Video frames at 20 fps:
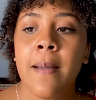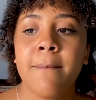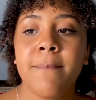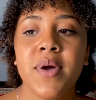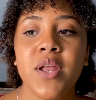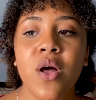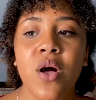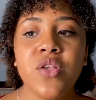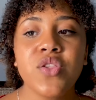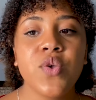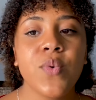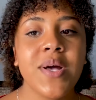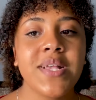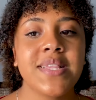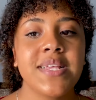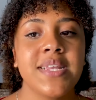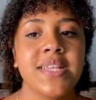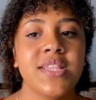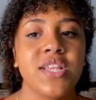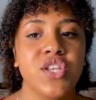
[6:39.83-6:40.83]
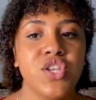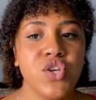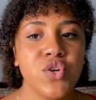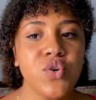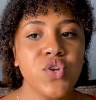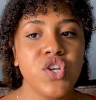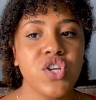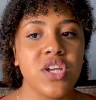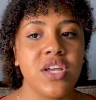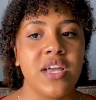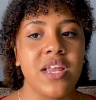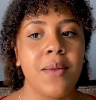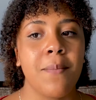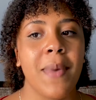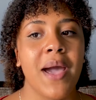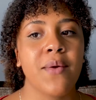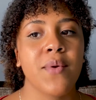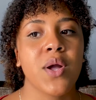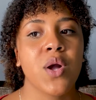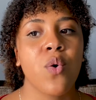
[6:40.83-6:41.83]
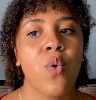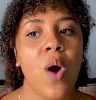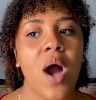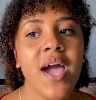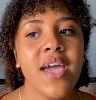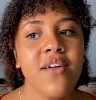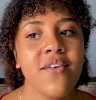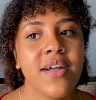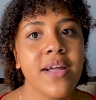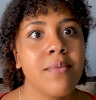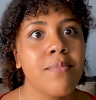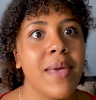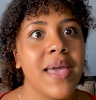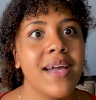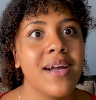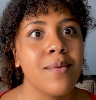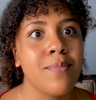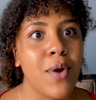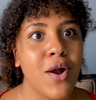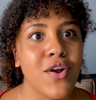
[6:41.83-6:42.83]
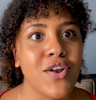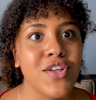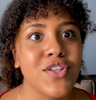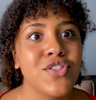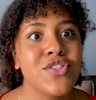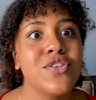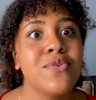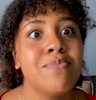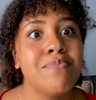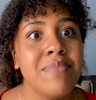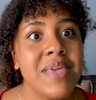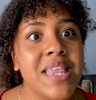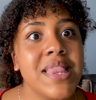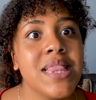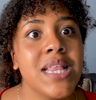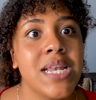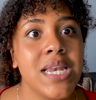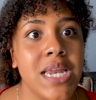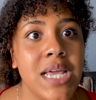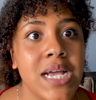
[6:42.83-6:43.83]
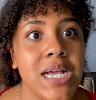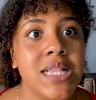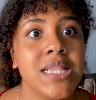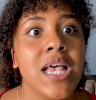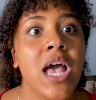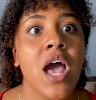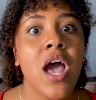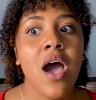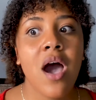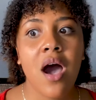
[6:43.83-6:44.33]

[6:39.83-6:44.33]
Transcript: But also as an institution, by requiring makeup artists to meet the needs